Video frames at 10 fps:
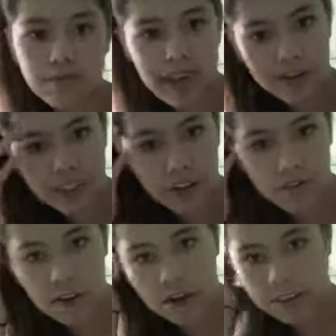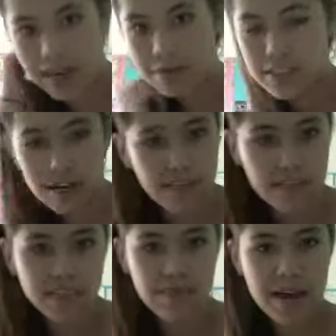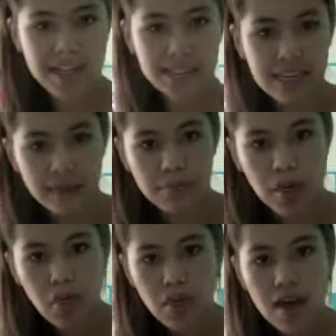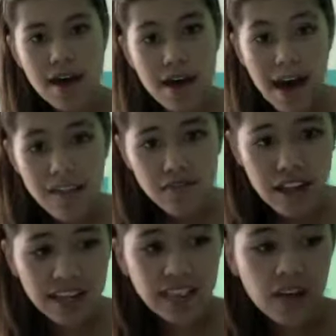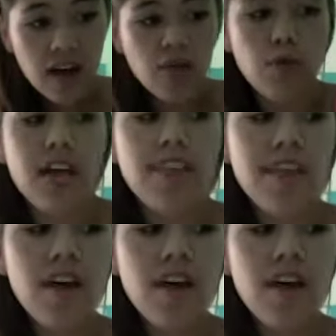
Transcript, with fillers: Not really of all time, it's of this past like month. I fell in love with